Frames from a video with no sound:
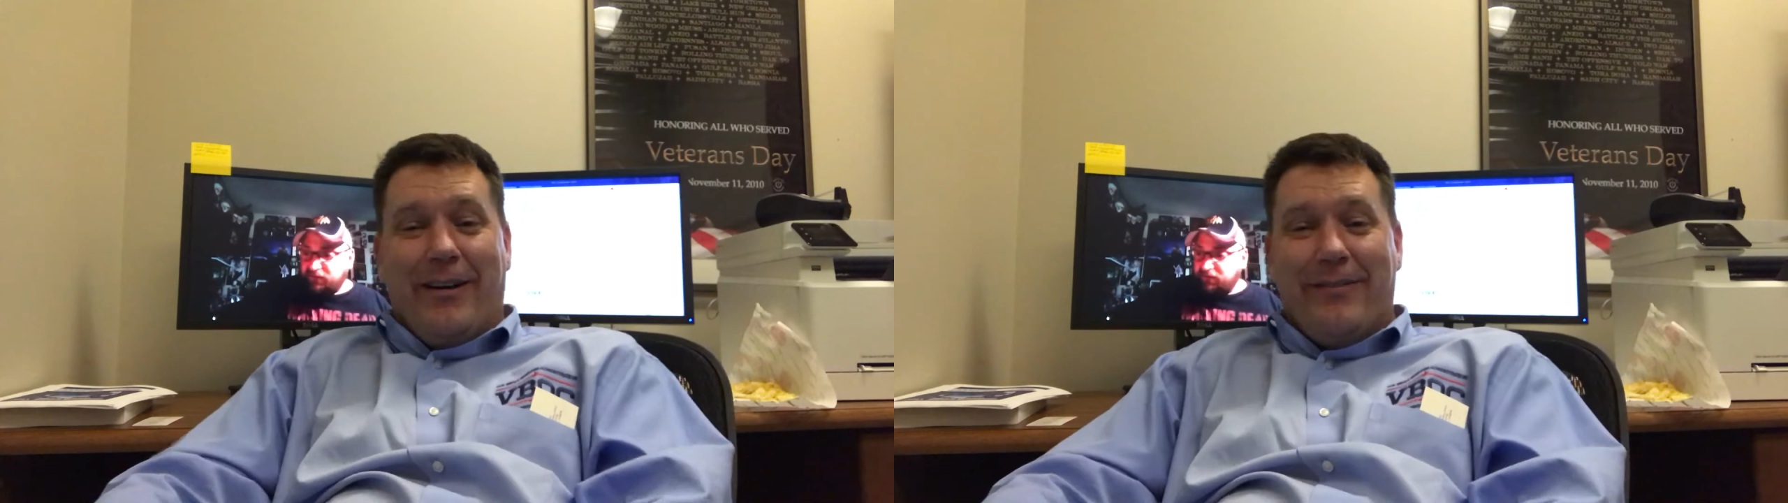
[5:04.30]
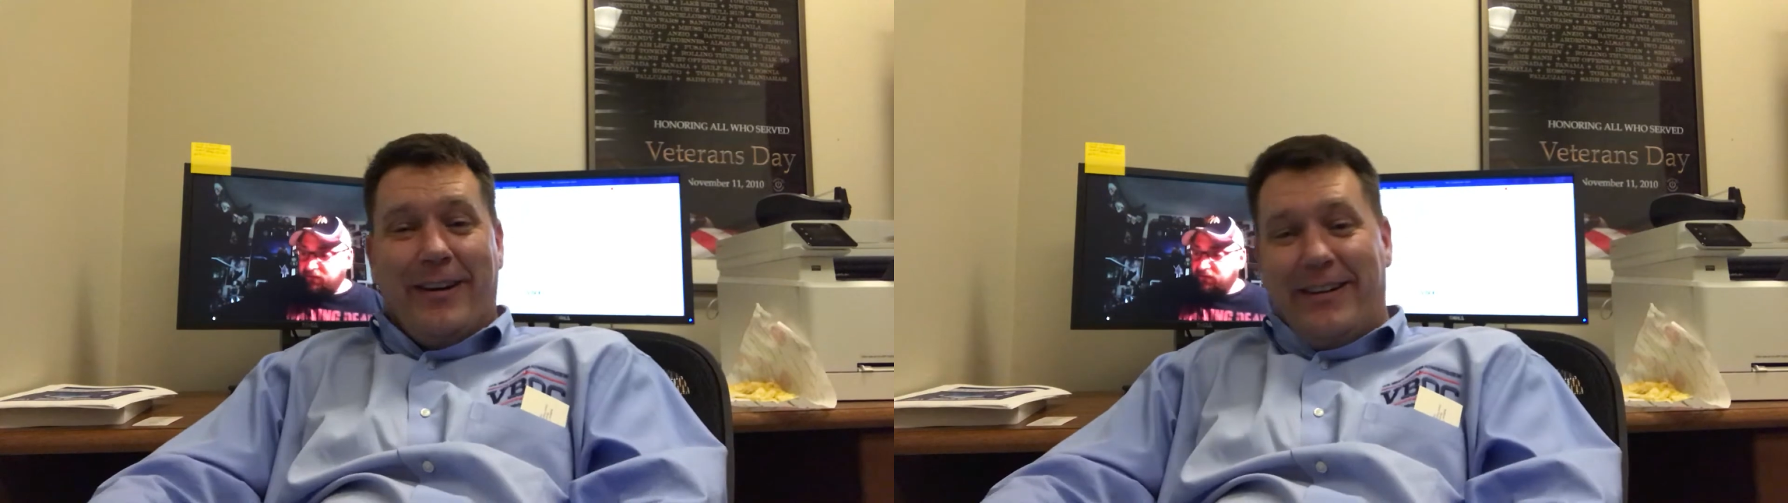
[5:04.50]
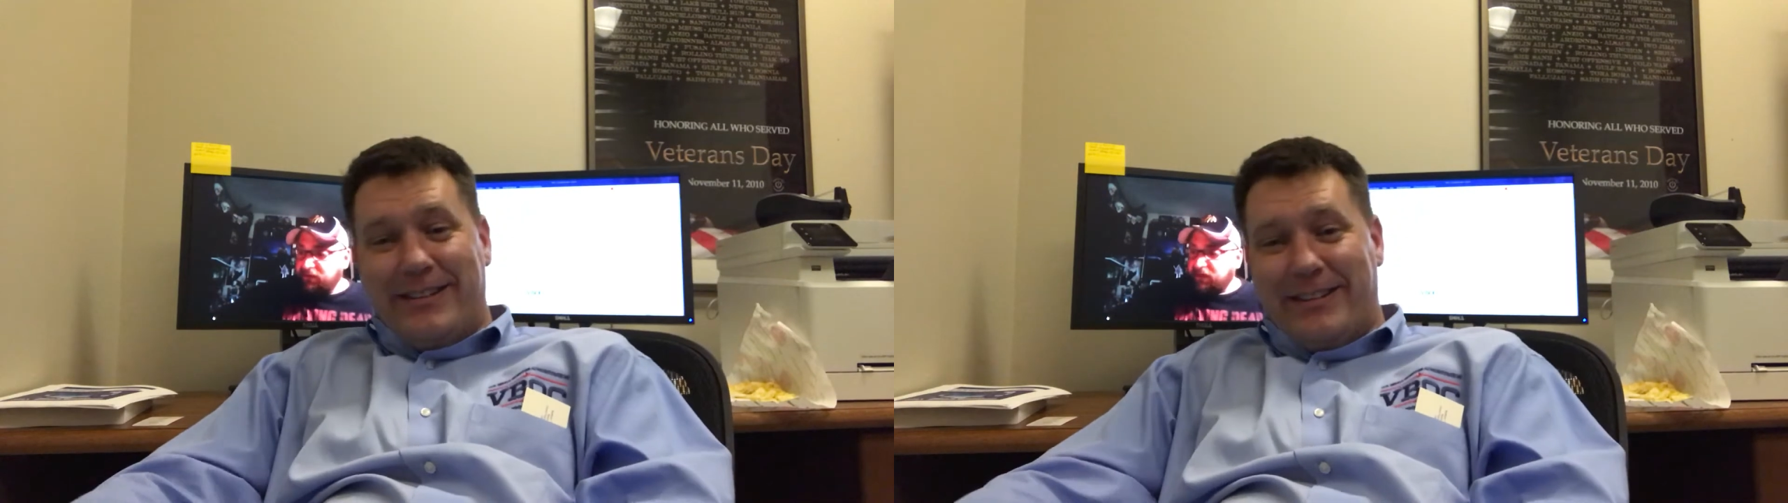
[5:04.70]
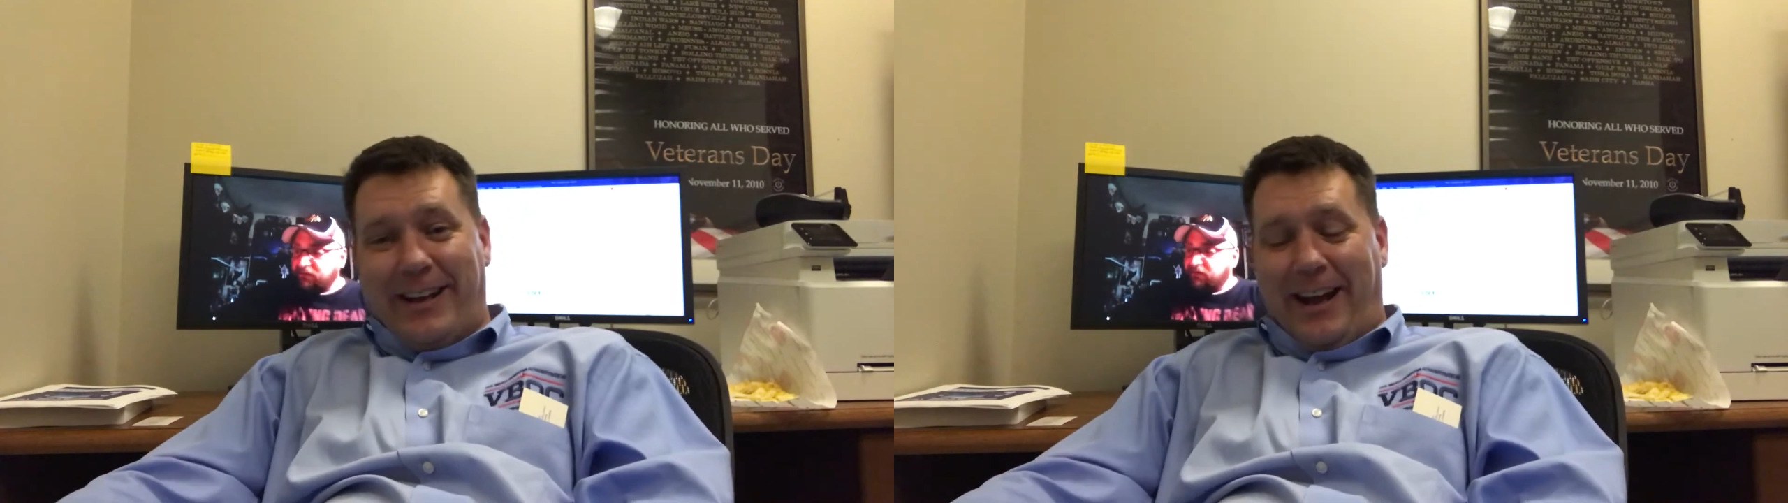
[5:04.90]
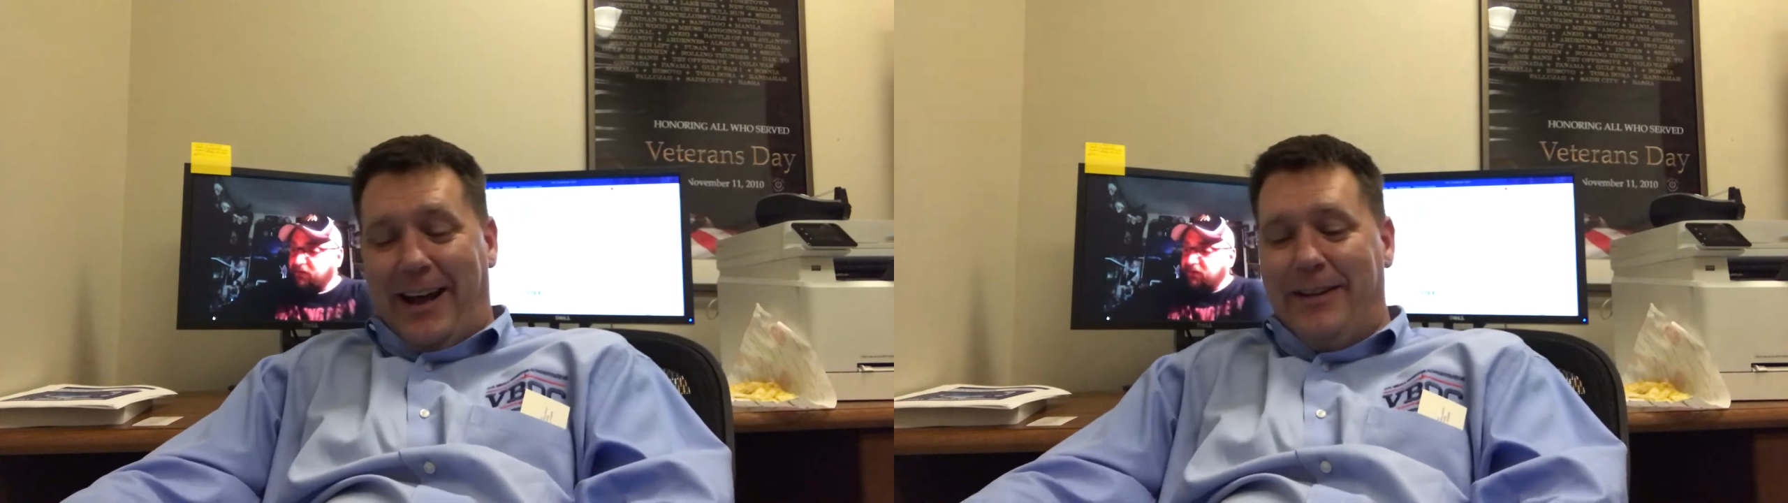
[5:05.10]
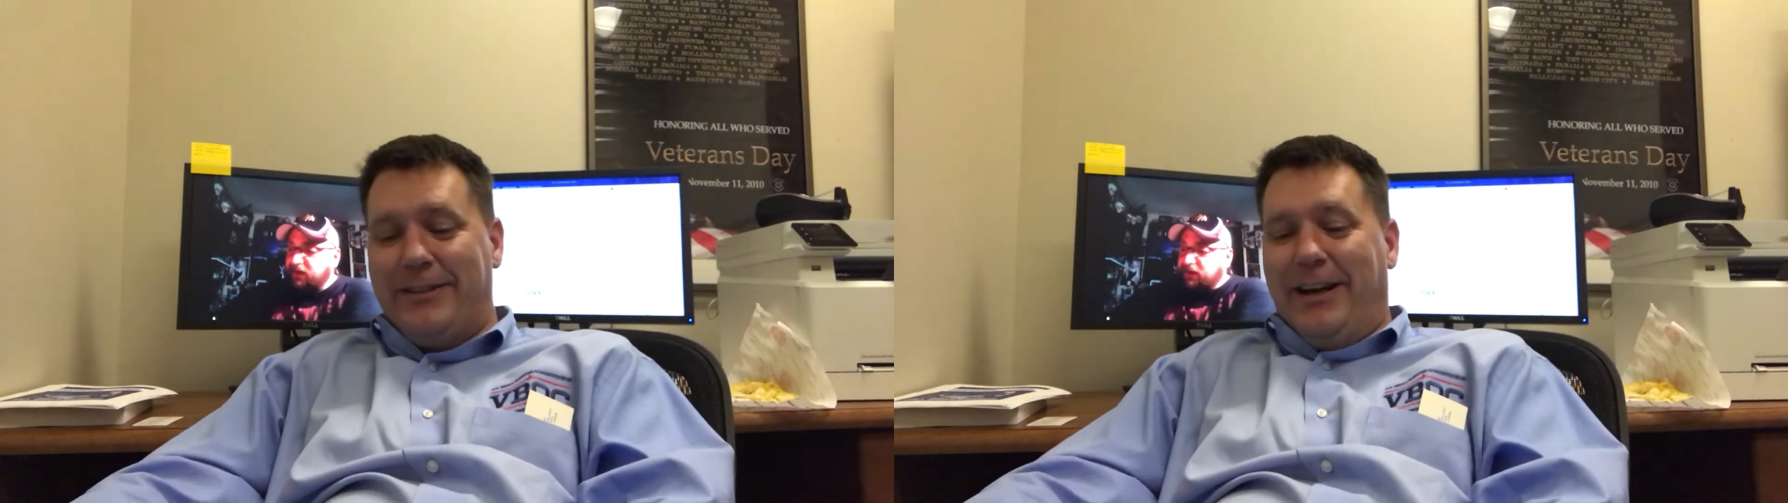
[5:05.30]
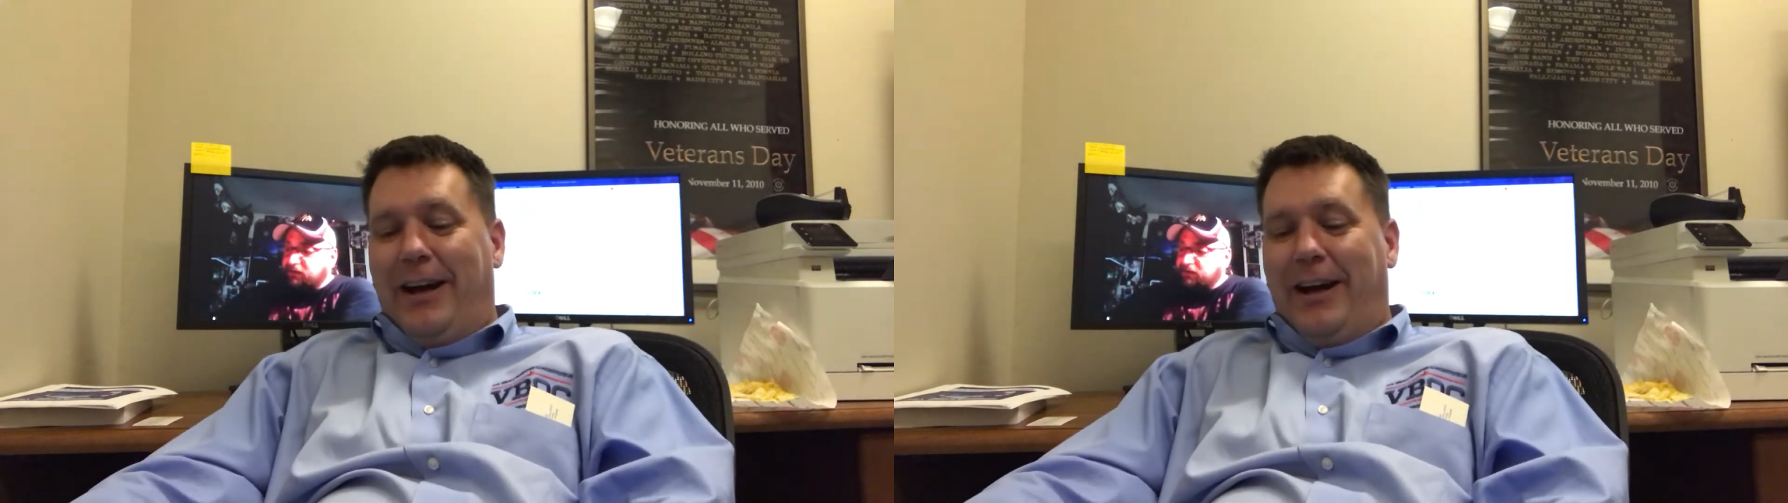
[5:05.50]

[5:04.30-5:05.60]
all the variants that they have.